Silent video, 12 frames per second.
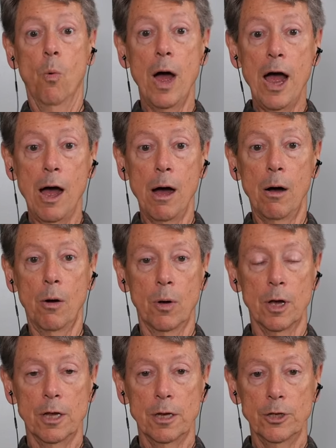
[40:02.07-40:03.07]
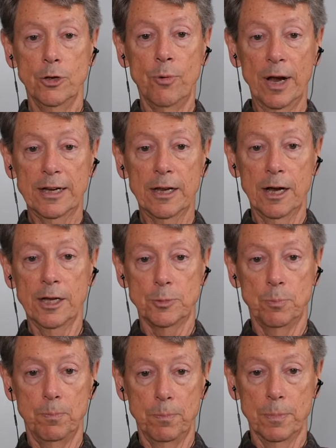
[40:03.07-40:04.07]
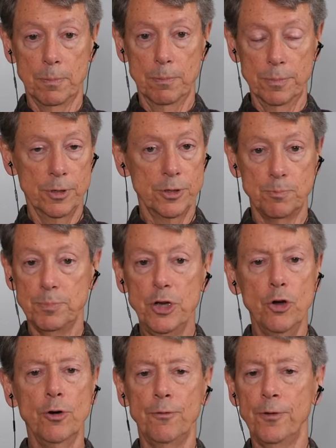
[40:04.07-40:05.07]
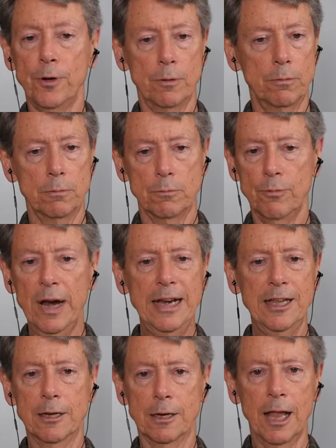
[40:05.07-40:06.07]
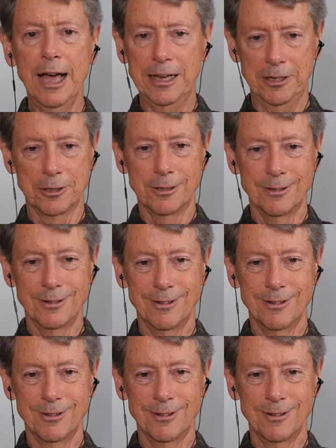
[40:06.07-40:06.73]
wow you recognize this beautiful, radiant light.